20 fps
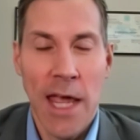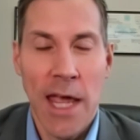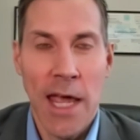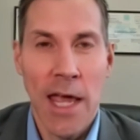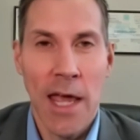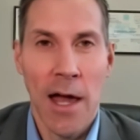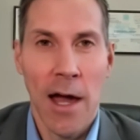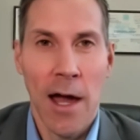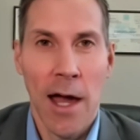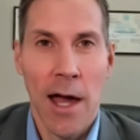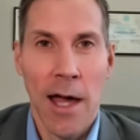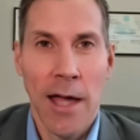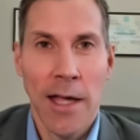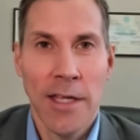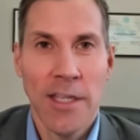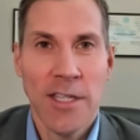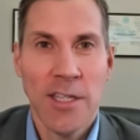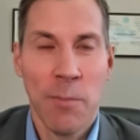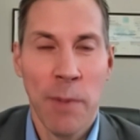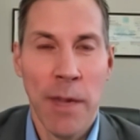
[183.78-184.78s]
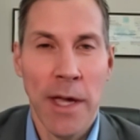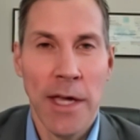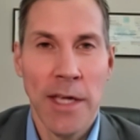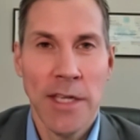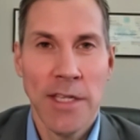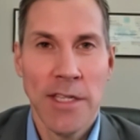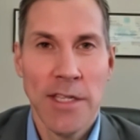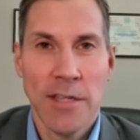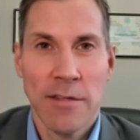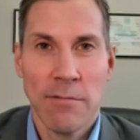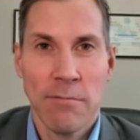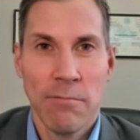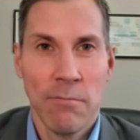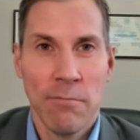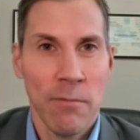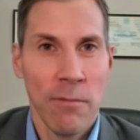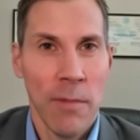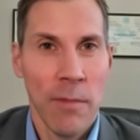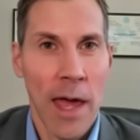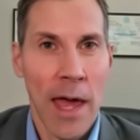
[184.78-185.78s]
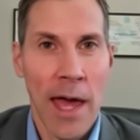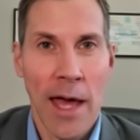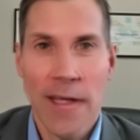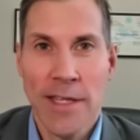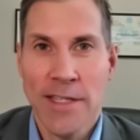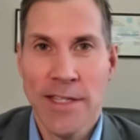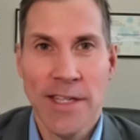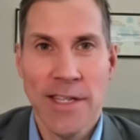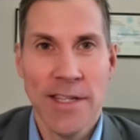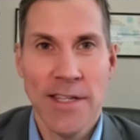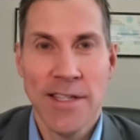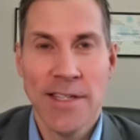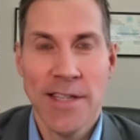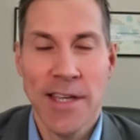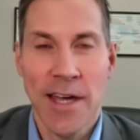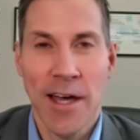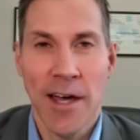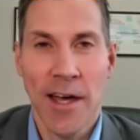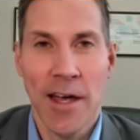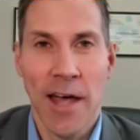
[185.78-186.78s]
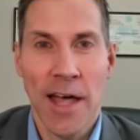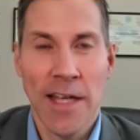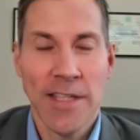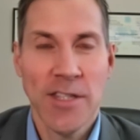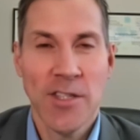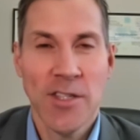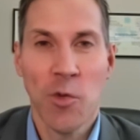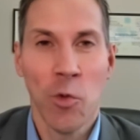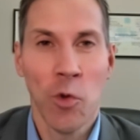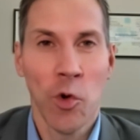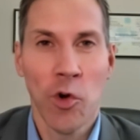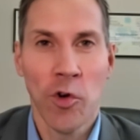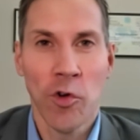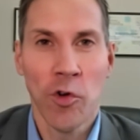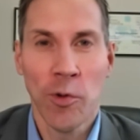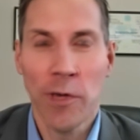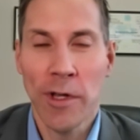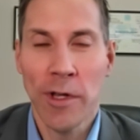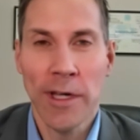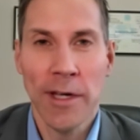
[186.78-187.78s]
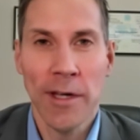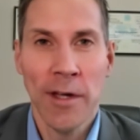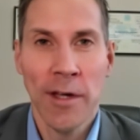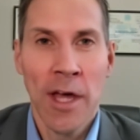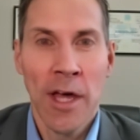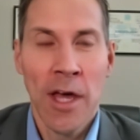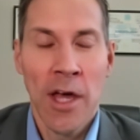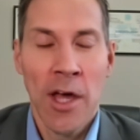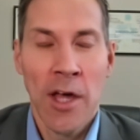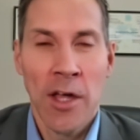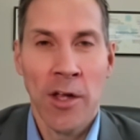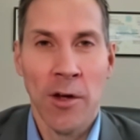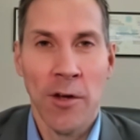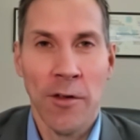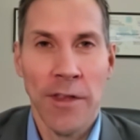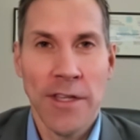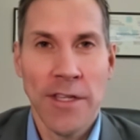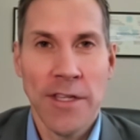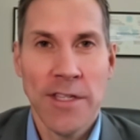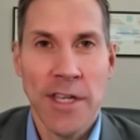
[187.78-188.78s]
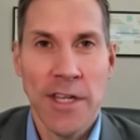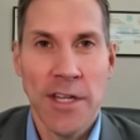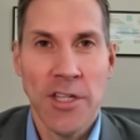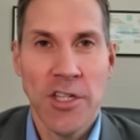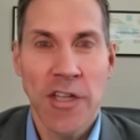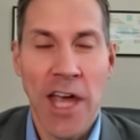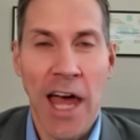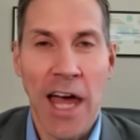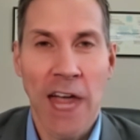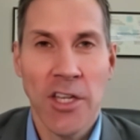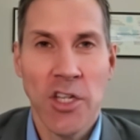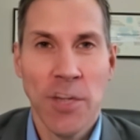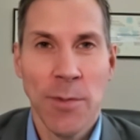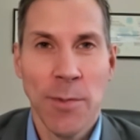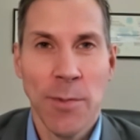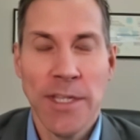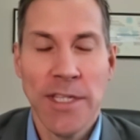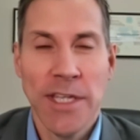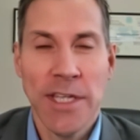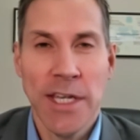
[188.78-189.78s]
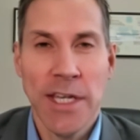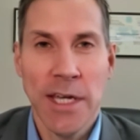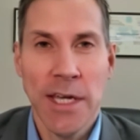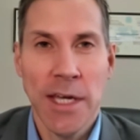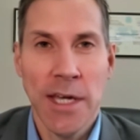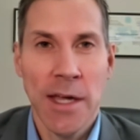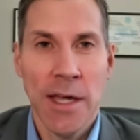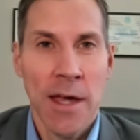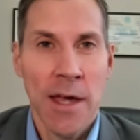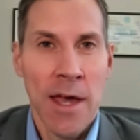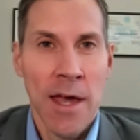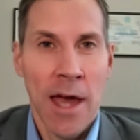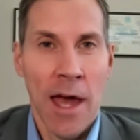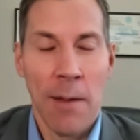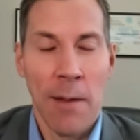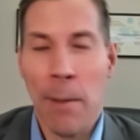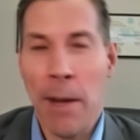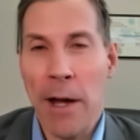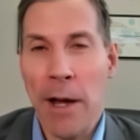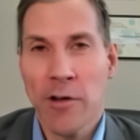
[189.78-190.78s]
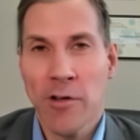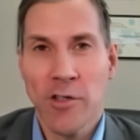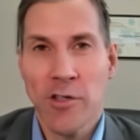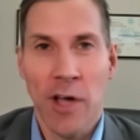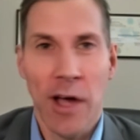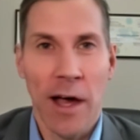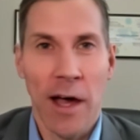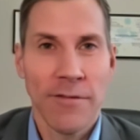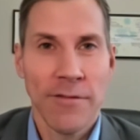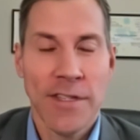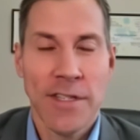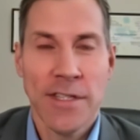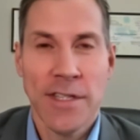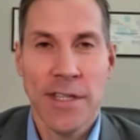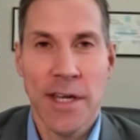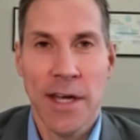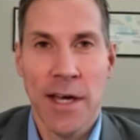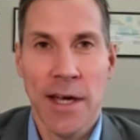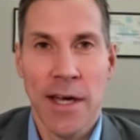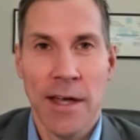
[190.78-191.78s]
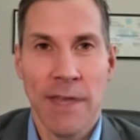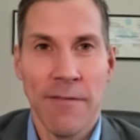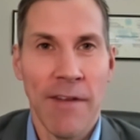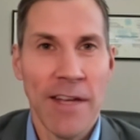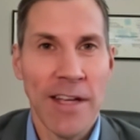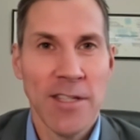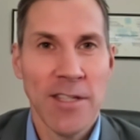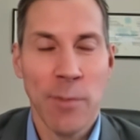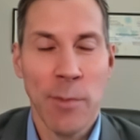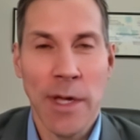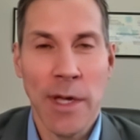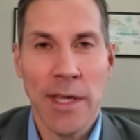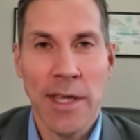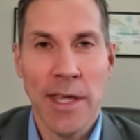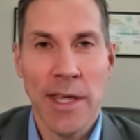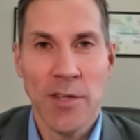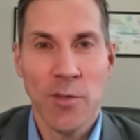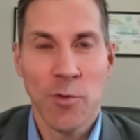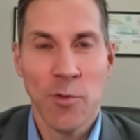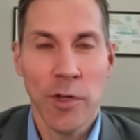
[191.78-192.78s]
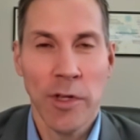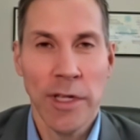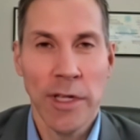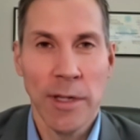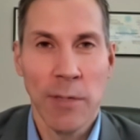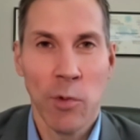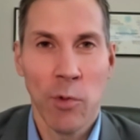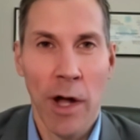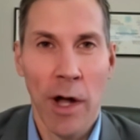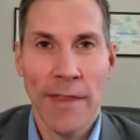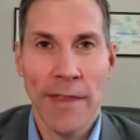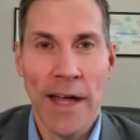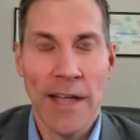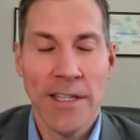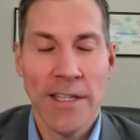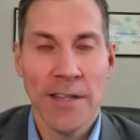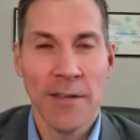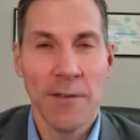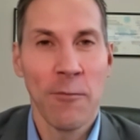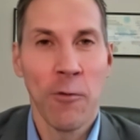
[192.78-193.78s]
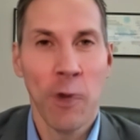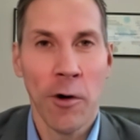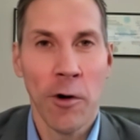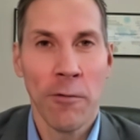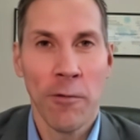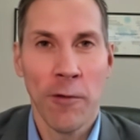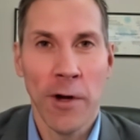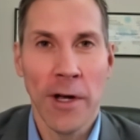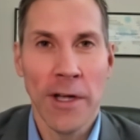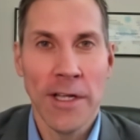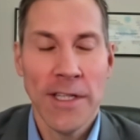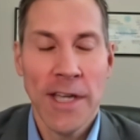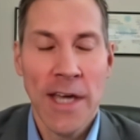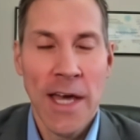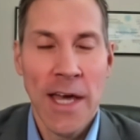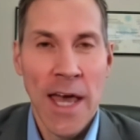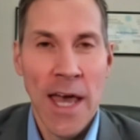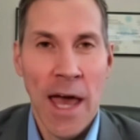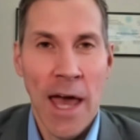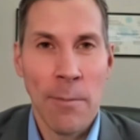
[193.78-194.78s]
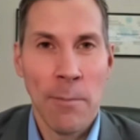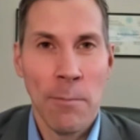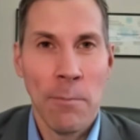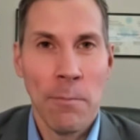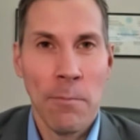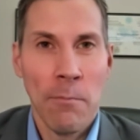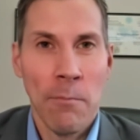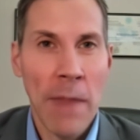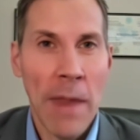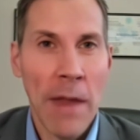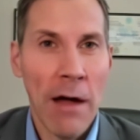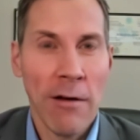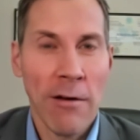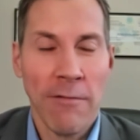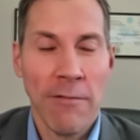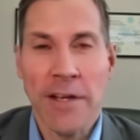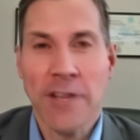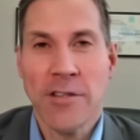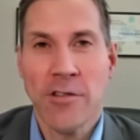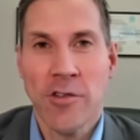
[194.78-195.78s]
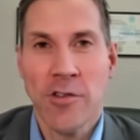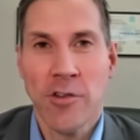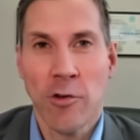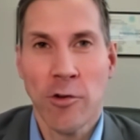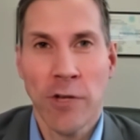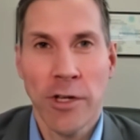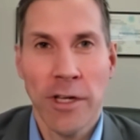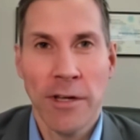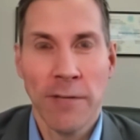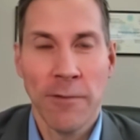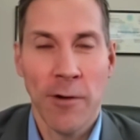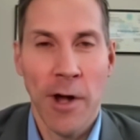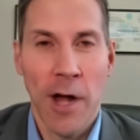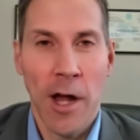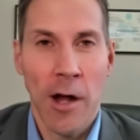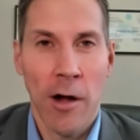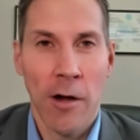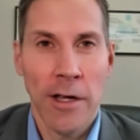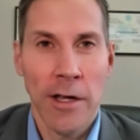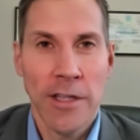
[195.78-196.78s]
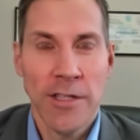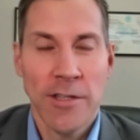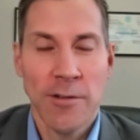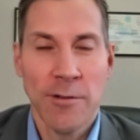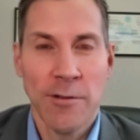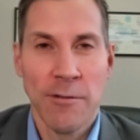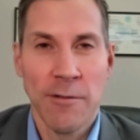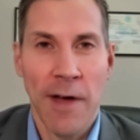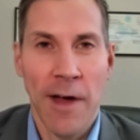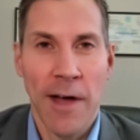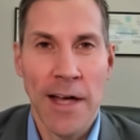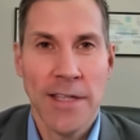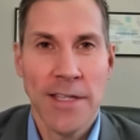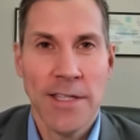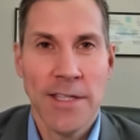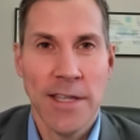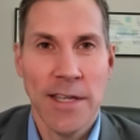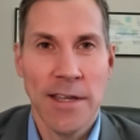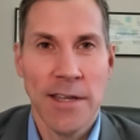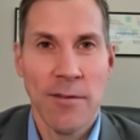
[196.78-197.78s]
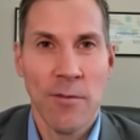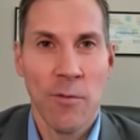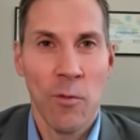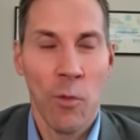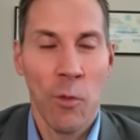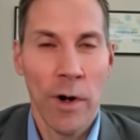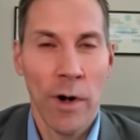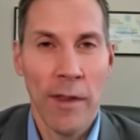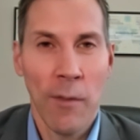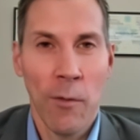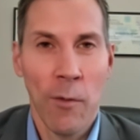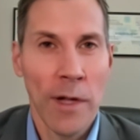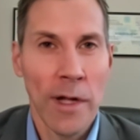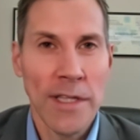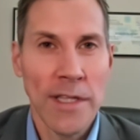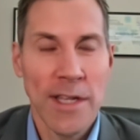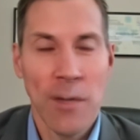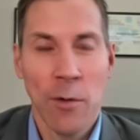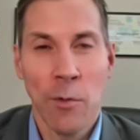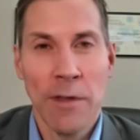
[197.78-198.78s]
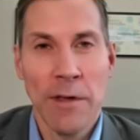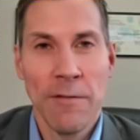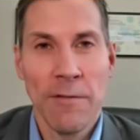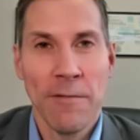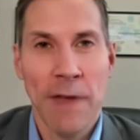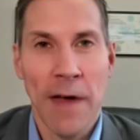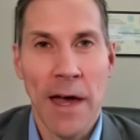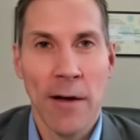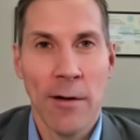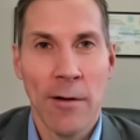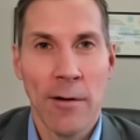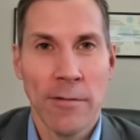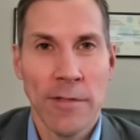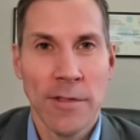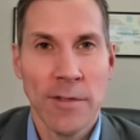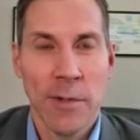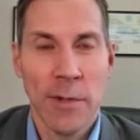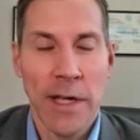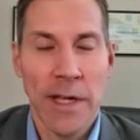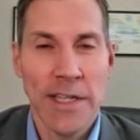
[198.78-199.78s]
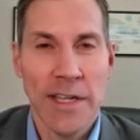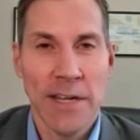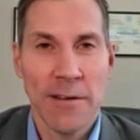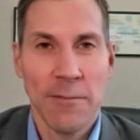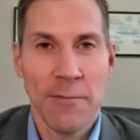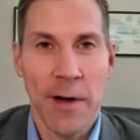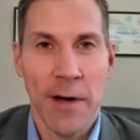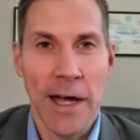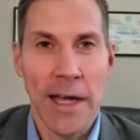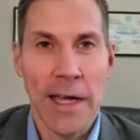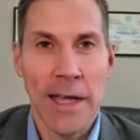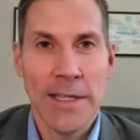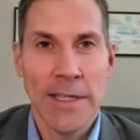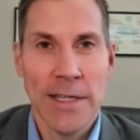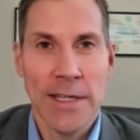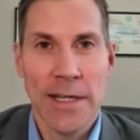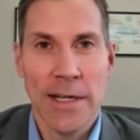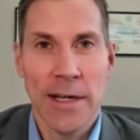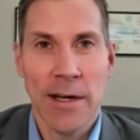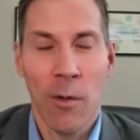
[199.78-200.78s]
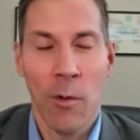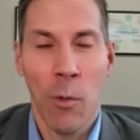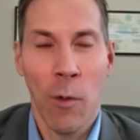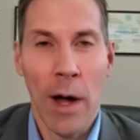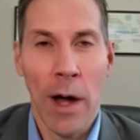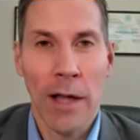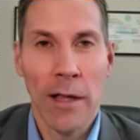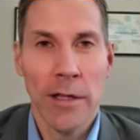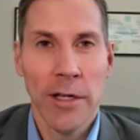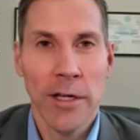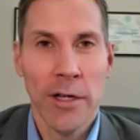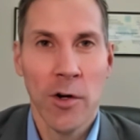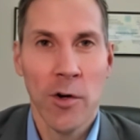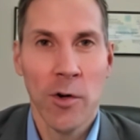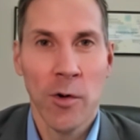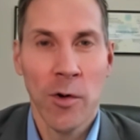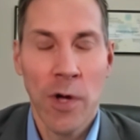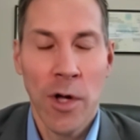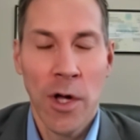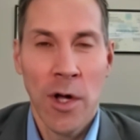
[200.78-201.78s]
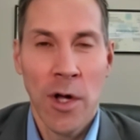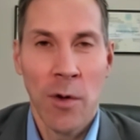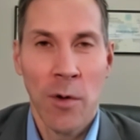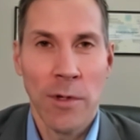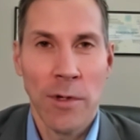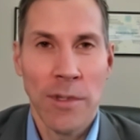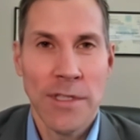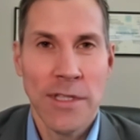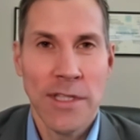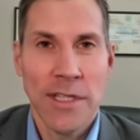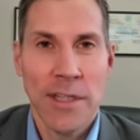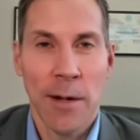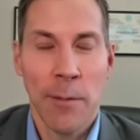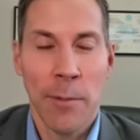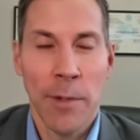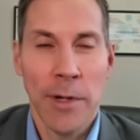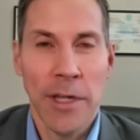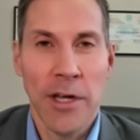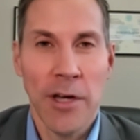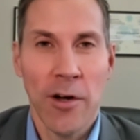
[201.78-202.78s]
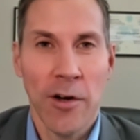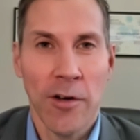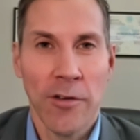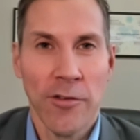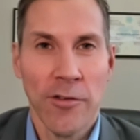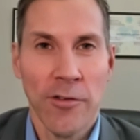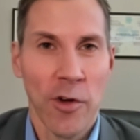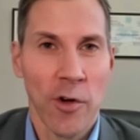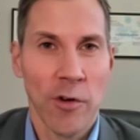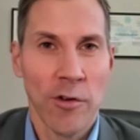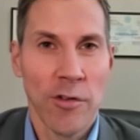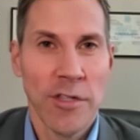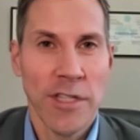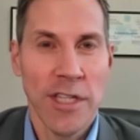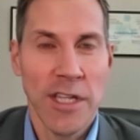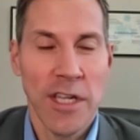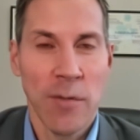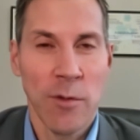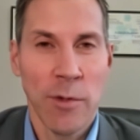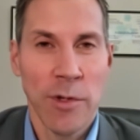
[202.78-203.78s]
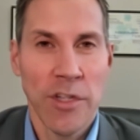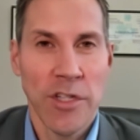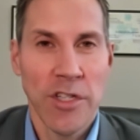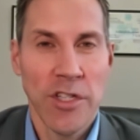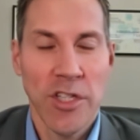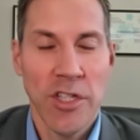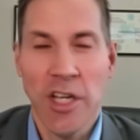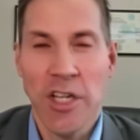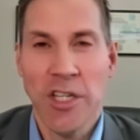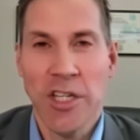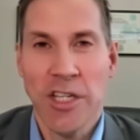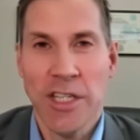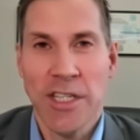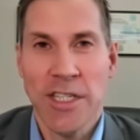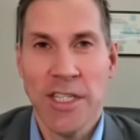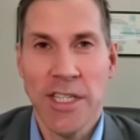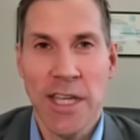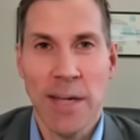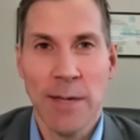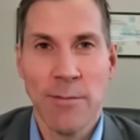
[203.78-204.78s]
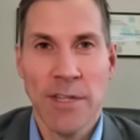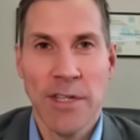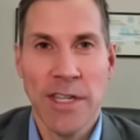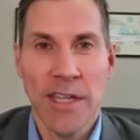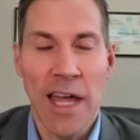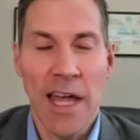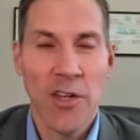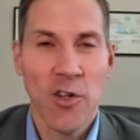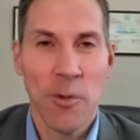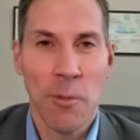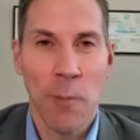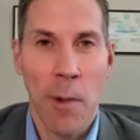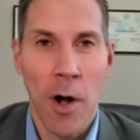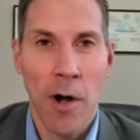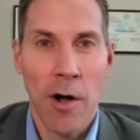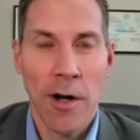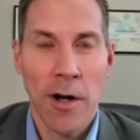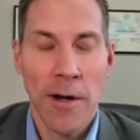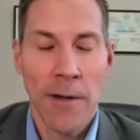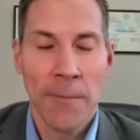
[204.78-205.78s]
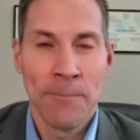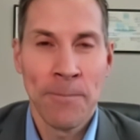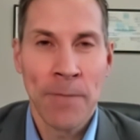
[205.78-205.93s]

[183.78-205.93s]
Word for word: AI space as is uh, as is the world really. You know, this uh, ChatGPT and Microsoft's uh, investment has really brought that to the forefront. And now investors are looking for areas to invest. And one of the ones that we found, we identified uh, a while ago, was this company called Nurosene, which is changing its name to Netramark.